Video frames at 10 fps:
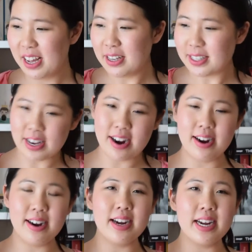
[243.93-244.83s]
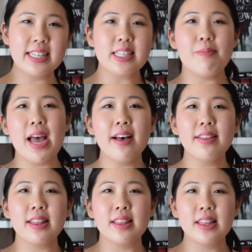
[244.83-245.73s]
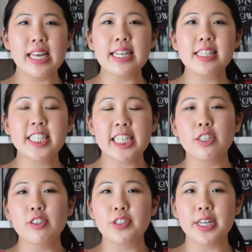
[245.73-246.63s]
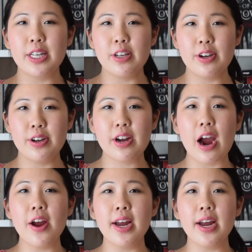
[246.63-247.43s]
So it's about these children who go